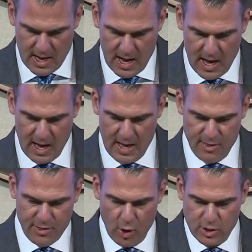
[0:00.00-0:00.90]

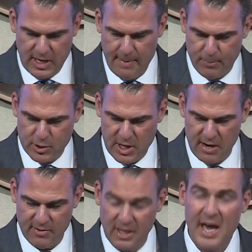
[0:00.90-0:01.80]

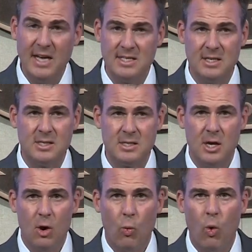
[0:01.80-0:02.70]
13% of the
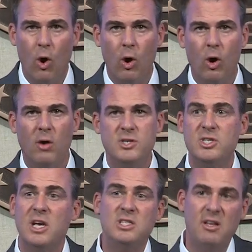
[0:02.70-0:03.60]
cases were
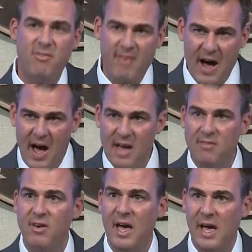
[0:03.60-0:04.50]

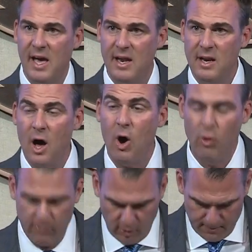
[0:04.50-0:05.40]
65 and
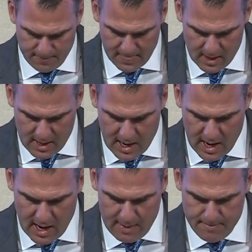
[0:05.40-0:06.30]
over,
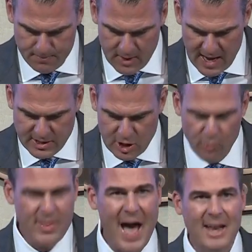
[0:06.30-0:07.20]
and
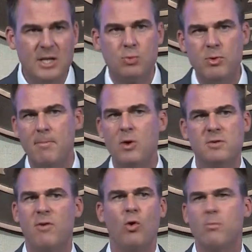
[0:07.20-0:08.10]
so that is the
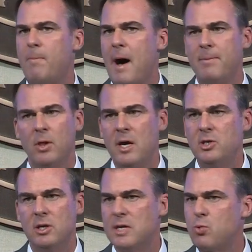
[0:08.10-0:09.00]
most vulnerable
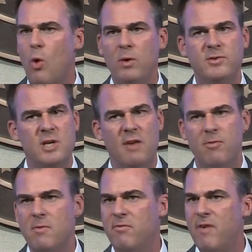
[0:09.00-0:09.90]
population. That's what we've said
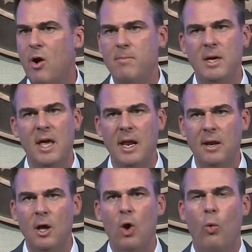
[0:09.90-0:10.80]
from the very
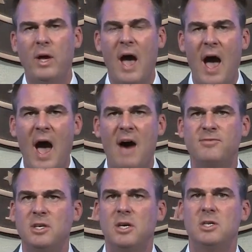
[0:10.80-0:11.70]
beginning. We
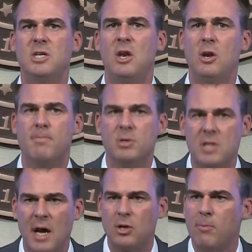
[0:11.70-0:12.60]
have to continue to
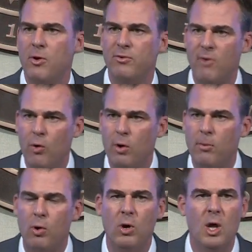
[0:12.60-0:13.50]
protect our most
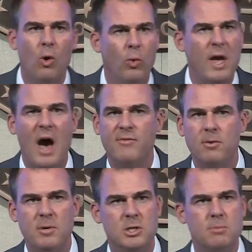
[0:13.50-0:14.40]
vulnerable. We have
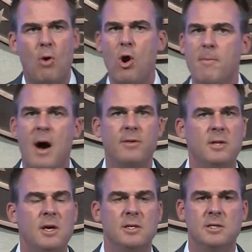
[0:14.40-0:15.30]
to be smart
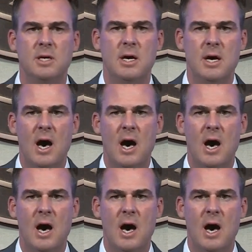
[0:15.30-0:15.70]
about this,